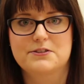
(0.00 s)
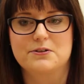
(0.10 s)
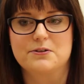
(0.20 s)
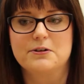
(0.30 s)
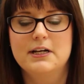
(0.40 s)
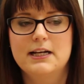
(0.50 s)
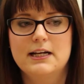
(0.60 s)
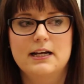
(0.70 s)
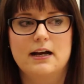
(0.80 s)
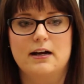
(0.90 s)
So
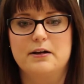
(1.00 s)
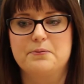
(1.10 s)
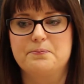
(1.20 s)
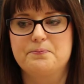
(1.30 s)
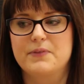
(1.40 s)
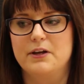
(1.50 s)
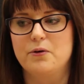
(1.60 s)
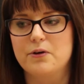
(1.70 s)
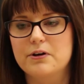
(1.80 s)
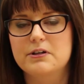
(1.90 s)
in
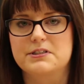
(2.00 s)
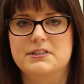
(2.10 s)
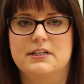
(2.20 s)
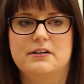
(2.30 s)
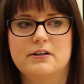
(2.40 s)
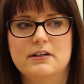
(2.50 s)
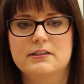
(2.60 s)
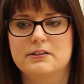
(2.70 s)
order to stay current,